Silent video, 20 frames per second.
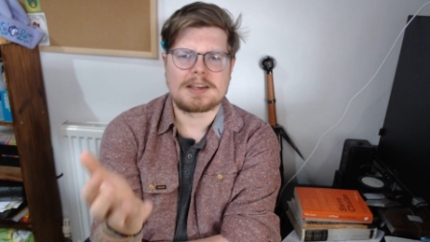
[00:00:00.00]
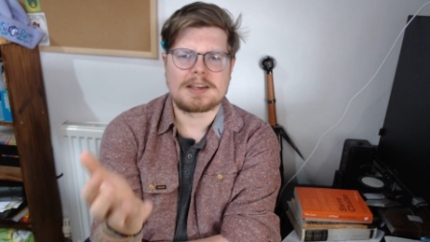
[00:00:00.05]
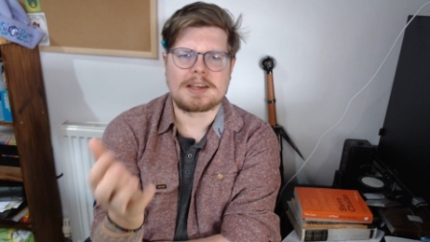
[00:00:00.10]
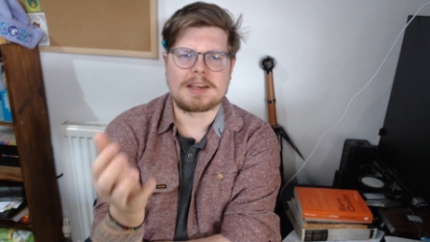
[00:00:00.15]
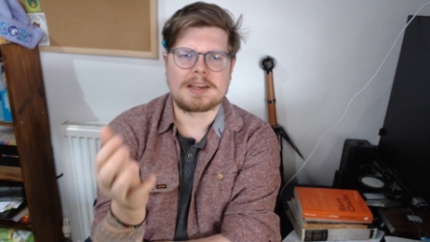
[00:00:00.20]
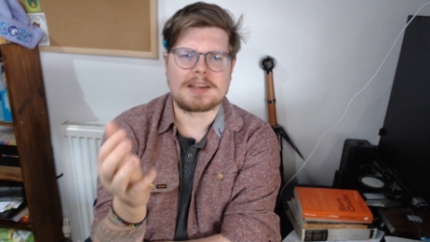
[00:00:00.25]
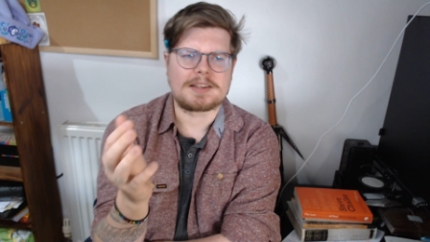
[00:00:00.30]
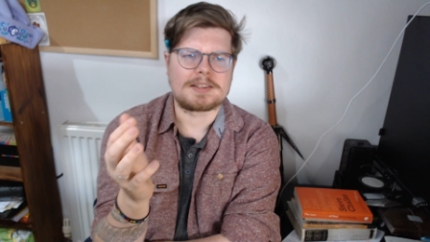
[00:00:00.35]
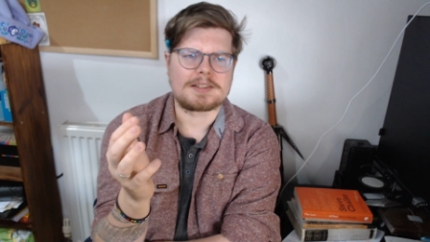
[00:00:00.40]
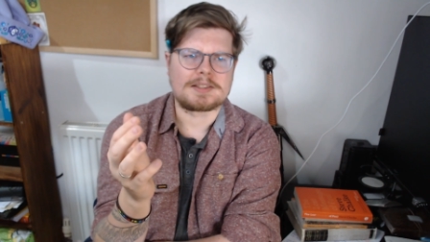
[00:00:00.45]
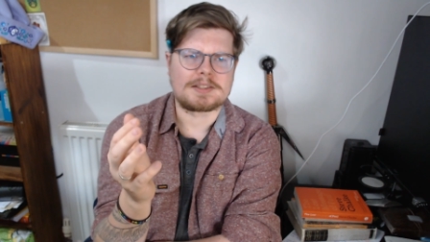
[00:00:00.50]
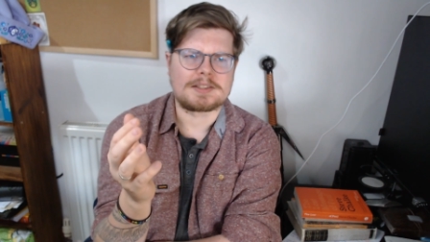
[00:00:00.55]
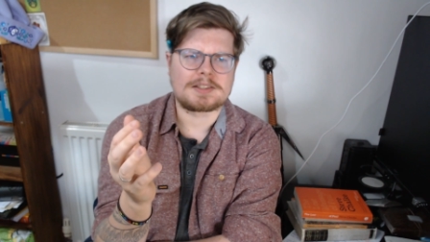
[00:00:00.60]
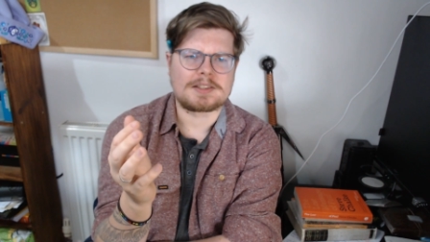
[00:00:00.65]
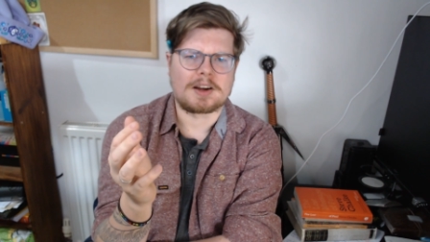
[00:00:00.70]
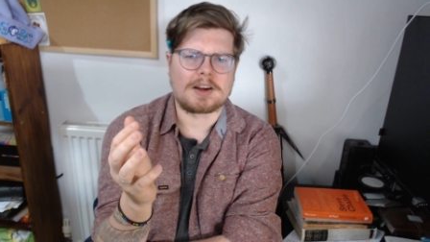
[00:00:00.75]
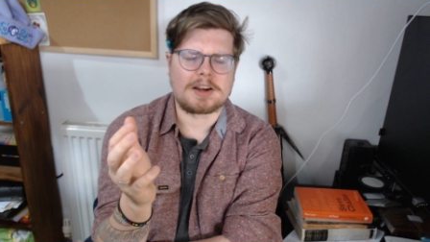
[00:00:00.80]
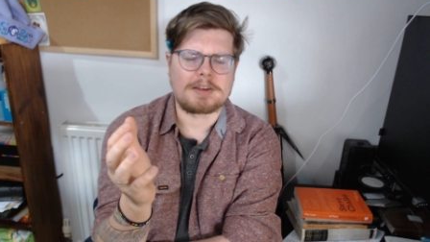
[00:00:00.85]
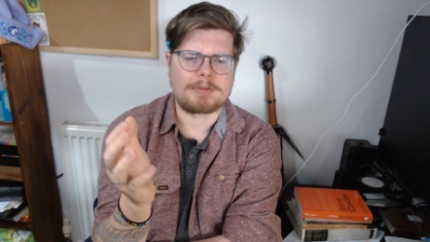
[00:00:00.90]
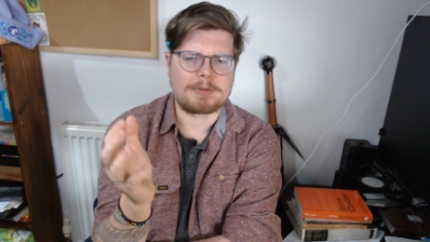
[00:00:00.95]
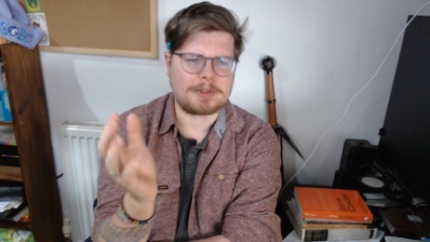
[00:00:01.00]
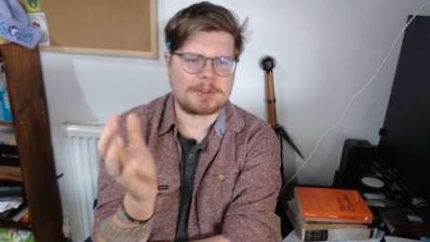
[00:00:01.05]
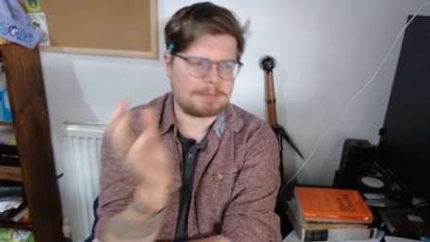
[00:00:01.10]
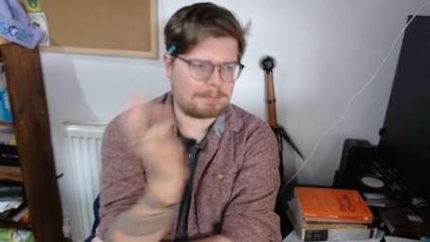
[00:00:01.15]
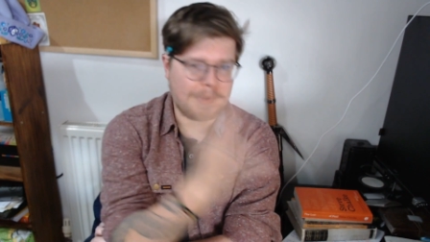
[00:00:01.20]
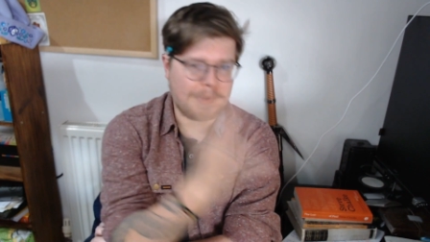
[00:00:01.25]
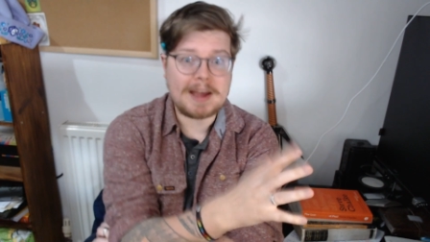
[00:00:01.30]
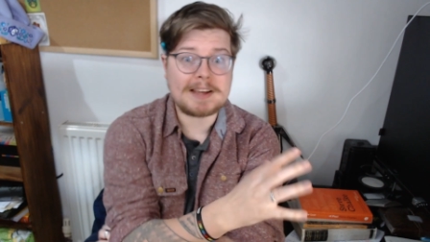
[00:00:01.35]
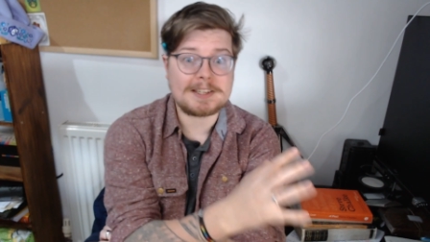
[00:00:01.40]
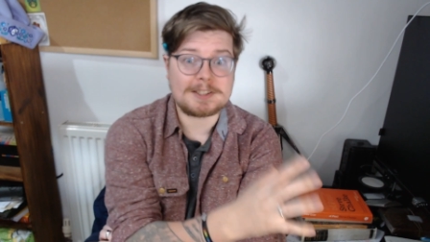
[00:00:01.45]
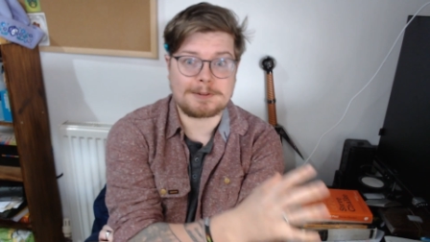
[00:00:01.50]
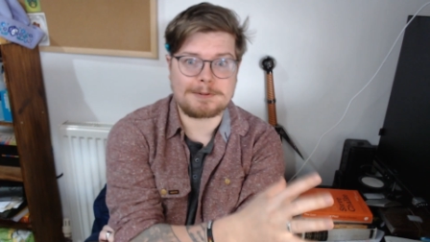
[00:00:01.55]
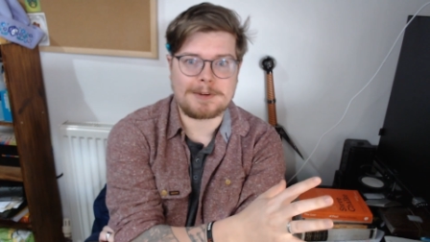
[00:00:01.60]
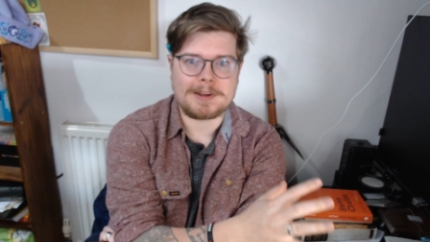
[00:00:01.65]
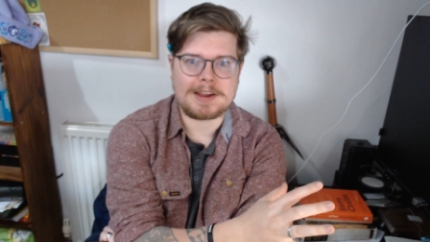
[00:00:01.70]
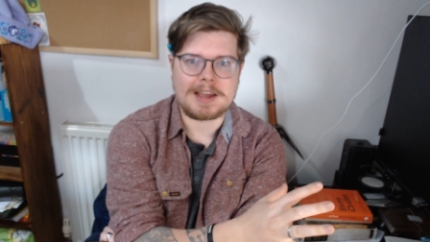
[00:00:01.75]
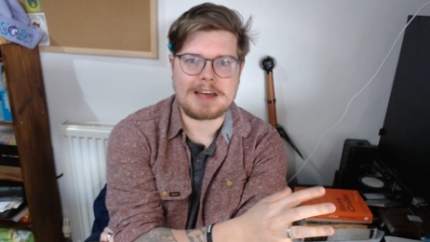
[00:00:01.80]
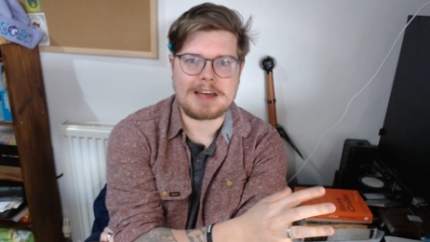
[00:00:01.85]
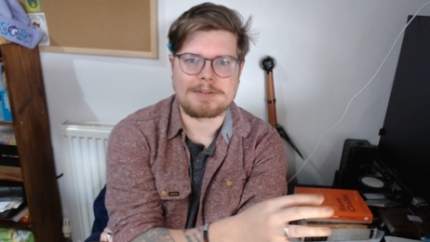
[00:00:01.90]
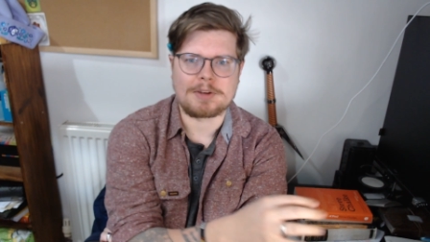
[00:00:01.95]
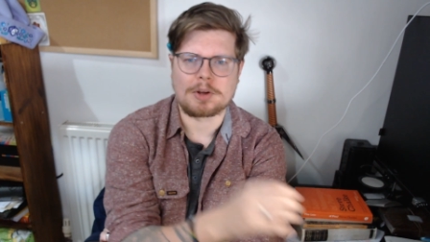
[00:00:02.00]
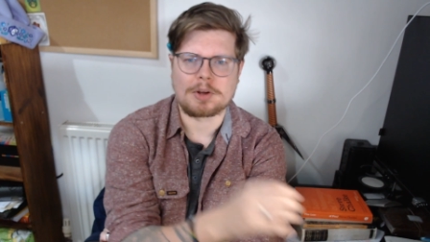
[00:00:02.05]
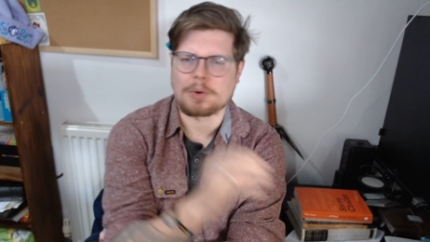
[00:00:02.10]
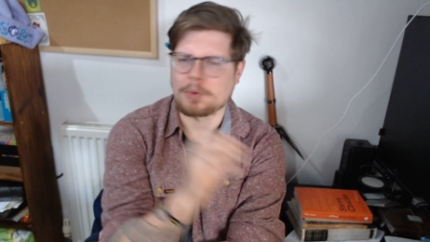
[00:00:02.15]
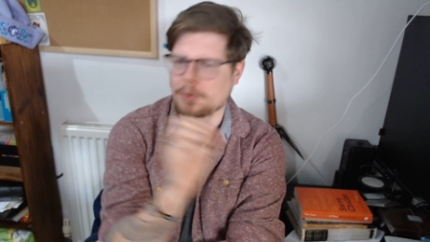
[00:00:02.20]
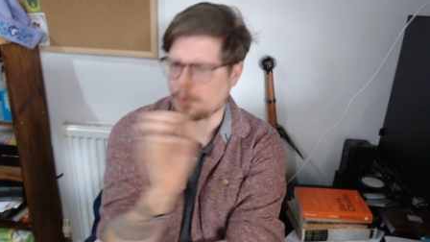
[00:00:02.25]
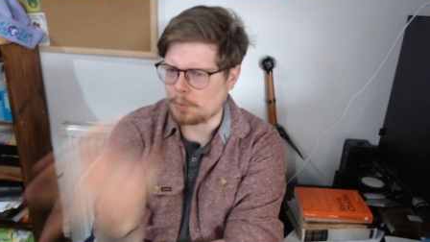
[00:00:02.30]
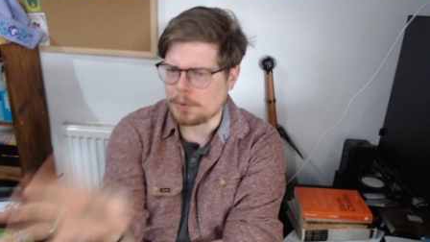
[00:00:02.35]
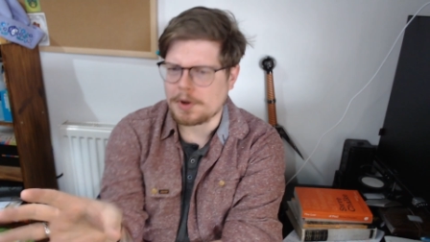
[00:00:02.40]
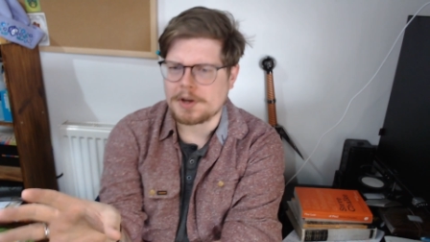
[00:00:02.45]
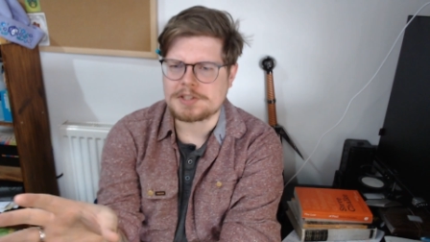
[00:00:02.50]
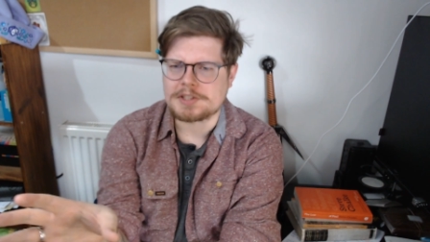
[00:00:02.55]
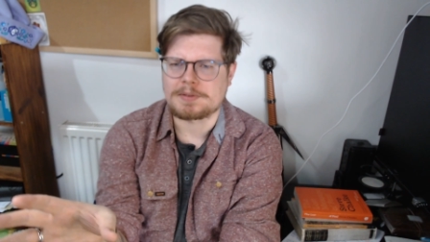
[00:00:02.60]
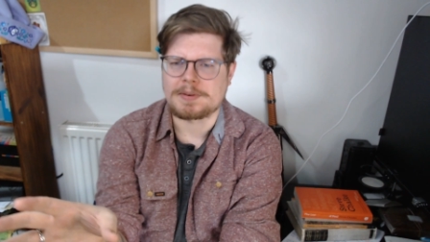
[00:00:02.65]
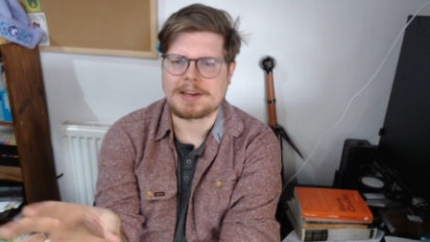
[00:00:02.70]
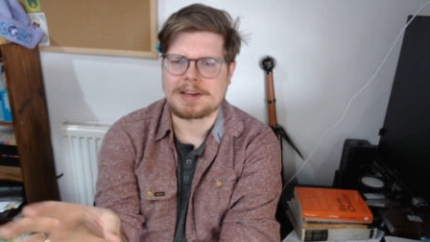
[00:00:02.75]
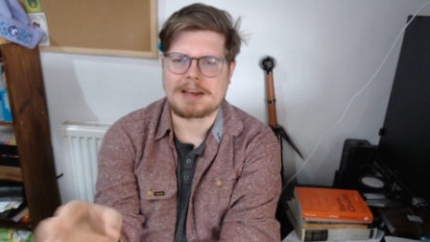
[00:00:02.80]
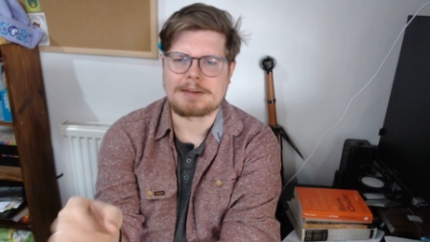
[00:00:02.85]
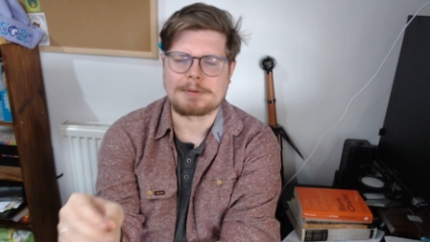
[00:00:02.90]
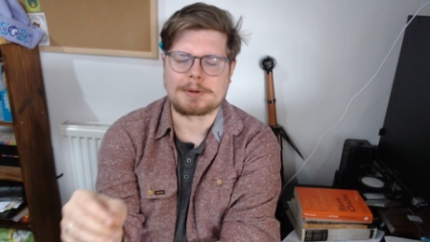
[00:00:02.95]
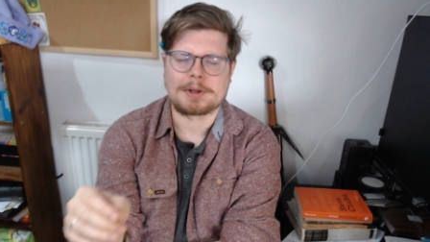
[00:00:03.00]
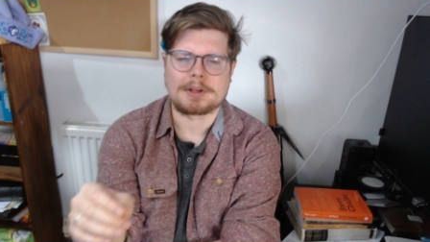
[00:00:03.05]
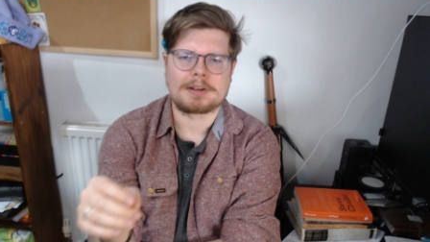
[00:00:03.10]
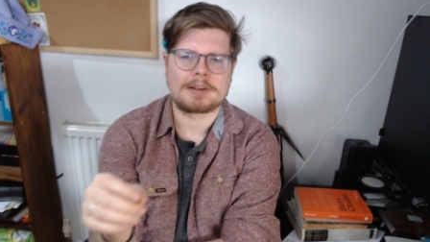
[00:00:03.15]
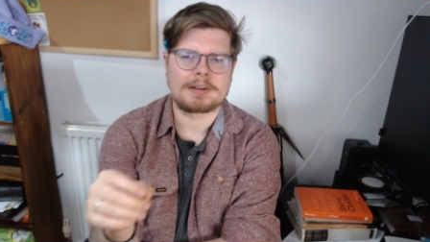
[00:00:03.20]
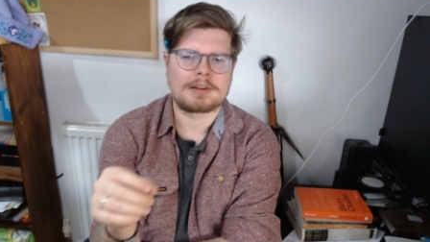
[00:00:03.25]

is either the best thing ever or the worst thing ever.